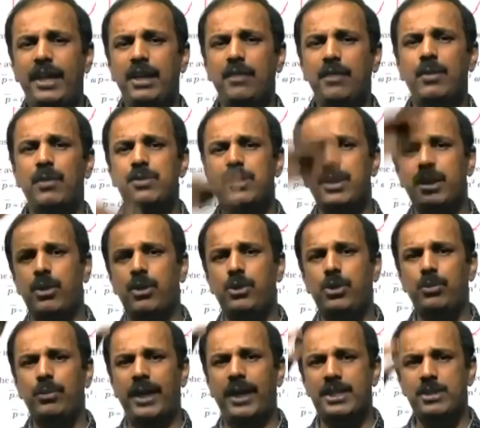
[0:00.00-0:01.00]
from 0 to
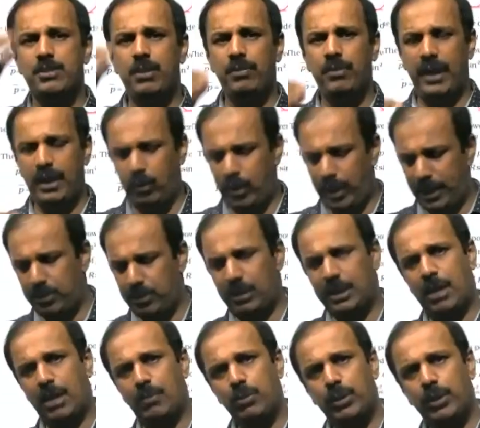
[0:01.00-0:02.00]
maximum value and it will
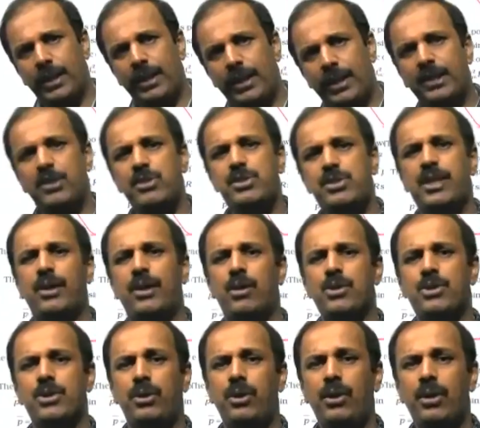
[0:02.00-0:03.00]
come to a negative side
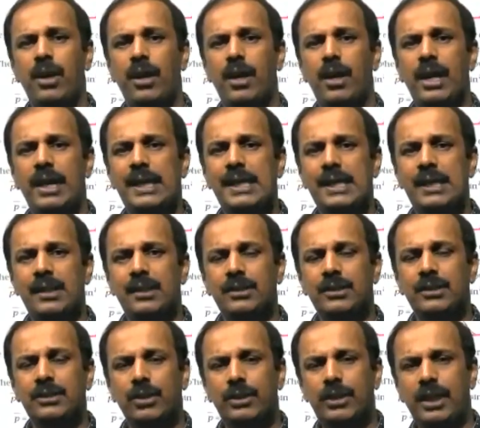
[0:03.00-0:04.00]
also.
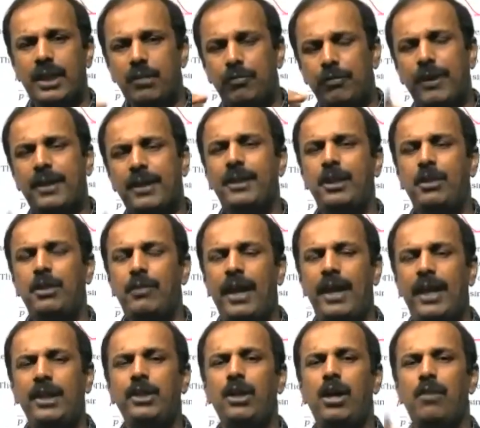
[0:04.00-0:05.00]
So the effective
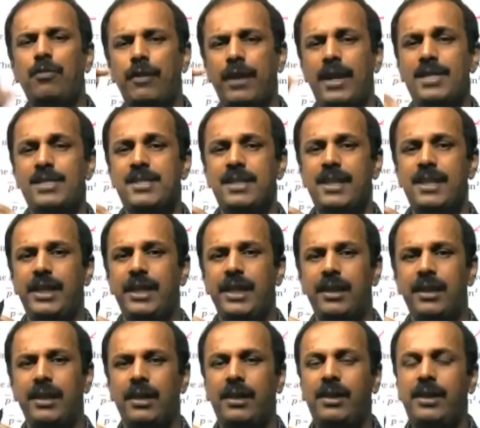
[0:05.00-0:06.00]
value of AC
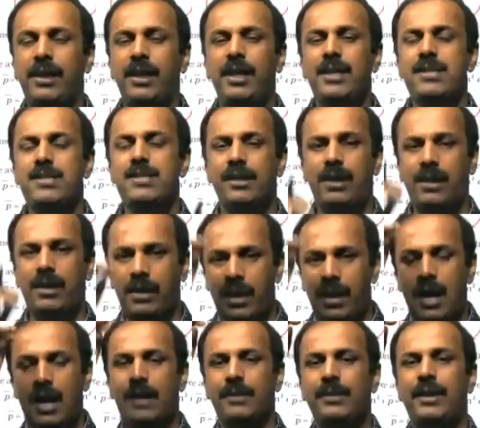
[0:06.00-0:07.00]
is
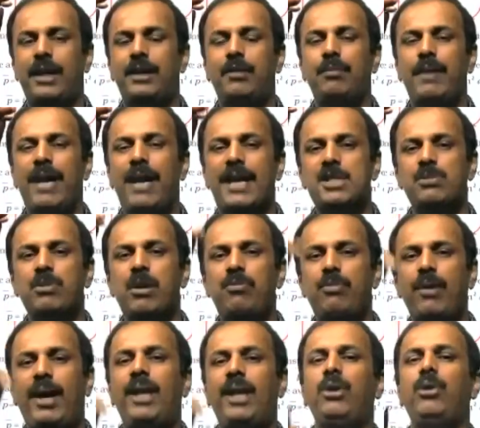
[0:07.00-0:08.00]
that maximum
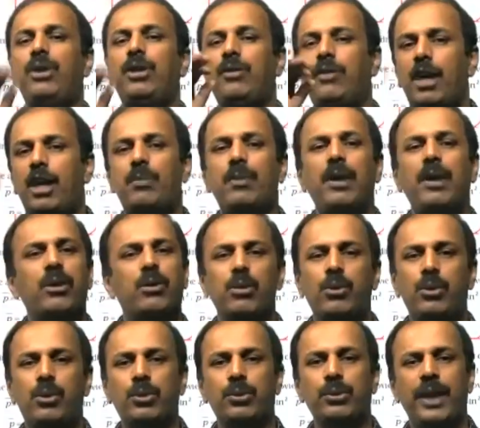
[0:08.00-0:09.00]
value divided by root
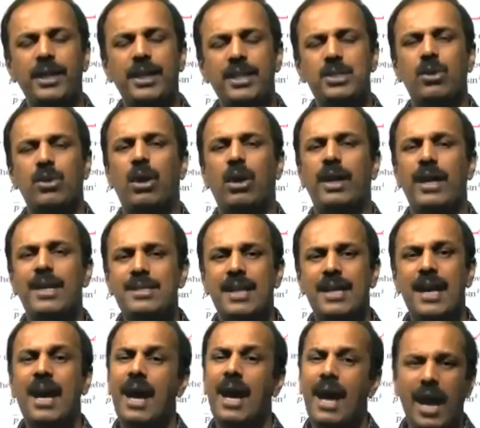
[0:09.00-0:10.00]
2. That is called as
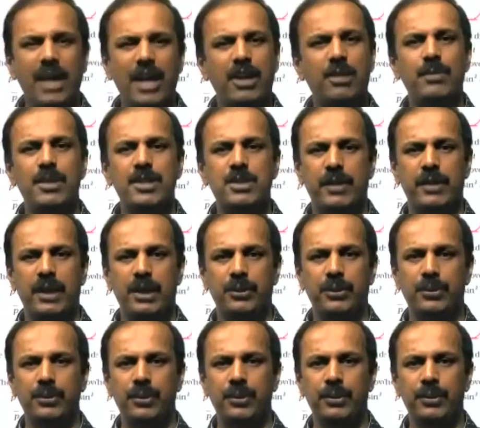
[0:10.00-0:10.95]
RMS value.